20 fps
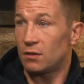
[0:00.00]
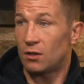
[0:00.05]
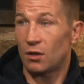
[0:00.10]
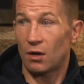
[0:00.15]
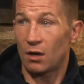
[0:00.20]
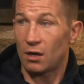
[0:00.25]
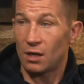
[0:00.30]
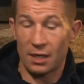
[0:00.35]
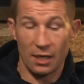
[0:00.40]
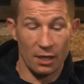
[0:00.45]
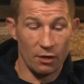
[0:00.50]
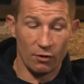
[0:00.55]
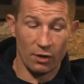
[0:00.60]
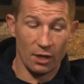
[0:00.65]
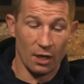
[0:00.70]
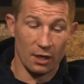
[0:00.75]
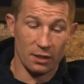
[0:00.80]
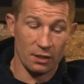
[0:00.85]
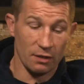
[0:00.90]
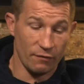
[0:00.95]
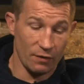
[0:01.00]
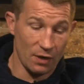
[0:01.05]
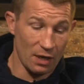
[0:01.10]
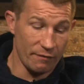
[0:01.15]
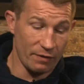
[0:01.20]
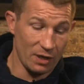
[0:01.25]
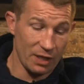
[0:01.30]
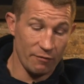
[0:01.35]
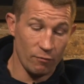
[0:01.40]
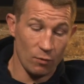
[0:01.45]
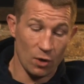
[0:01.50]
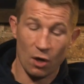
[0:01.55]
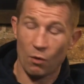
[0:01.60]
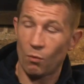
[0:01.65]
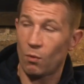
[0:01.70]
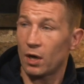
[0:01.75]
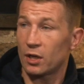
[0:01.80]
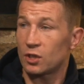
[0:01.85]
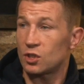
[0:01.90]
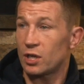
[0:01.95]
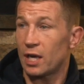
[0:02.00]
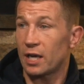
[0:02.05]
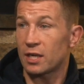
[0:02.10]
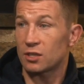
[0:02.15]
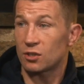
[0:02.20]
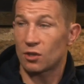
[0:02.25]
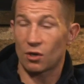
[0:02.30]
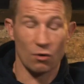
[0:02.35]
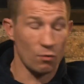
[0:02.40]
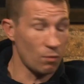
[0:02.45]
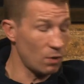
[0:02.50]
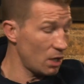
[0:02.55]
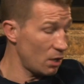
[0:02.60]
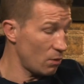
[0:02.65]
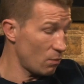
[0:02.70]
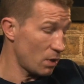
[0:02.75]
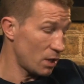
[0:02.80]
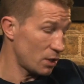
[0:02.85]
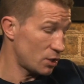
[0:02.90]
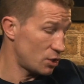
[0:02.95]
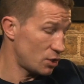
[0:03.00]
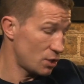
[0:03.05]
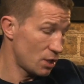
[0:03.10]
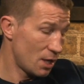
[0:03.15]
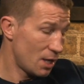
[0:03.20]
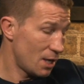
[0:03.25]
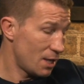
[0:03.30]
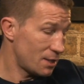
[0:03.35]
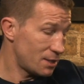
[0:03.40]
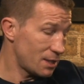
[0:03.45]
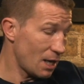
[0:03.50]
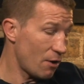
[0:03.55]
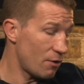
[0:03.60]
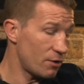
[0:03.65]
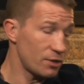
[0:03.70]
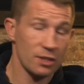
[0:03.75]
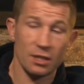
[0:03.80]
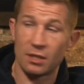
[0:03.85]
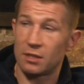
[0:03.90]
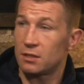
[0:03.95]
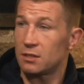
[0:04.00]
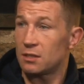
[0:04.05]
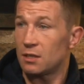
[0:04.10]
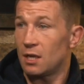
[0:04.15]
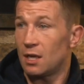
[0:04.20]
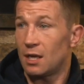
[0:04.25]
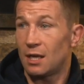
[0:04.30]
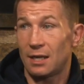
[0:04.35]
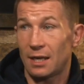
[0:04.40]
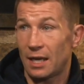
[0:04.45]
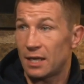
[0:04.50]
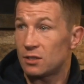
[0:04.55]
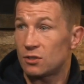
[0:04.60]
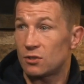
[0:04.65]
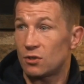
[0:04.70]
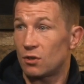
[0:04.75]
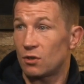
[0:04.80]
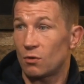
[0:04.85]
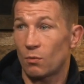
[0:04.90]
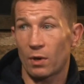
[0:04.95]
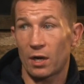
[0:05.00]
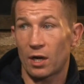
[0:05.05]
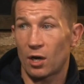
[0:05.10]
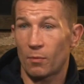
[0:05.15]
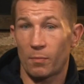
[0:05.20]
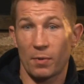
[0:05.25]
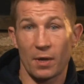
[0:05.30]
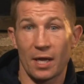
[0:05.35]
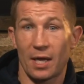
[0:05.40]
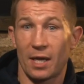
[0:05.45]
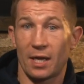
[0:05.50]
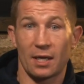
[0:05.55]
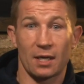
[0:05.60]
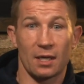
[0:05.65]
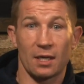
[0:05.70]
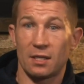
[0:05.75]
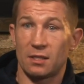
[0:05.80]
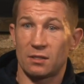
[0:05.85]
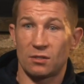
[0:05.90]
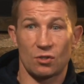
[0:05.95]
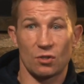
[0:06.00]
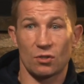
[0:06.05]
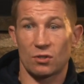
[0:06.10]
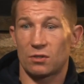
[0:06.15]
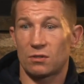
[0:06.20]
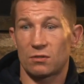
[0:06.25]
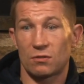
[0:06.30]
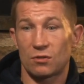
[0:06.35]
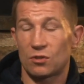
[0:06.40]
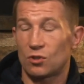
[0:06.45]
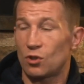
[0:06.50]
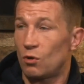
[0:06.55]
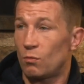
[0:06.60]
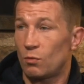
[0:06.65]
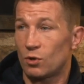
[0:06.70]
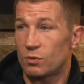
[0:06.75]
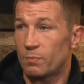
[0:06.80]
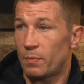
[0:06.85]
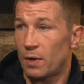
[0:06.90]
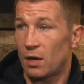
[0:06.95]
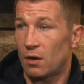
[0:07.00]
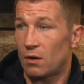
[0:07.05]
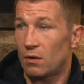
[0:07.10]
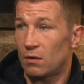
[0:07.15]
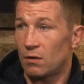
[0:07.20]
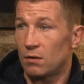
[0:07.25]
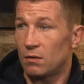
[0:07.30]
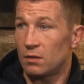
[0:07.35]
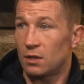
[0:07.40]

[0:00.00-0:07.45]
They're mm-hmm. literally on a different level. Even when I watch Exeter, when I watch Saracens, Leinster, the way they're playing is just so much better.